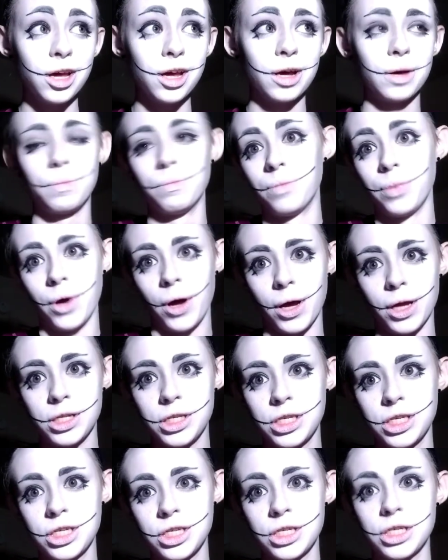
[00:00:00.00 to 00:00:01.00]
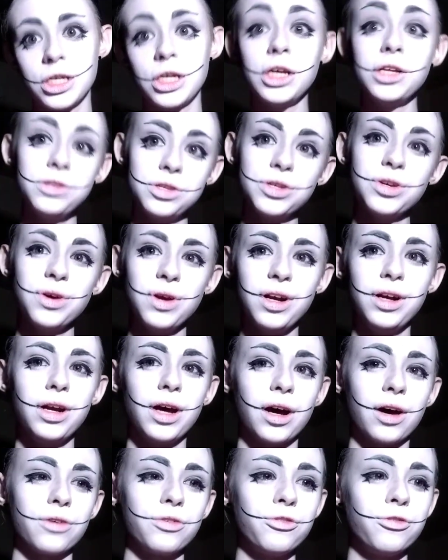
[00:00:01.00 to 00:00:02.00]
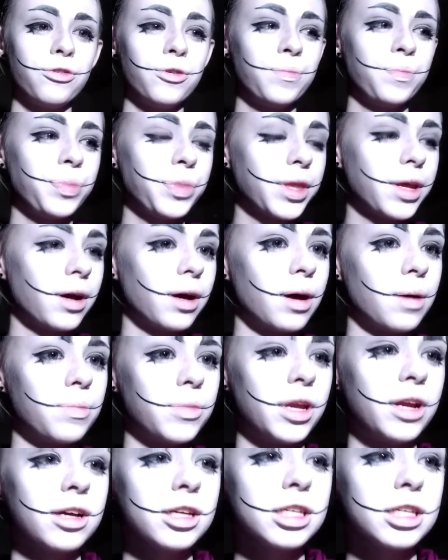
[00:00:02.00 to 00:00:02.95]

but it's good enough. The next thing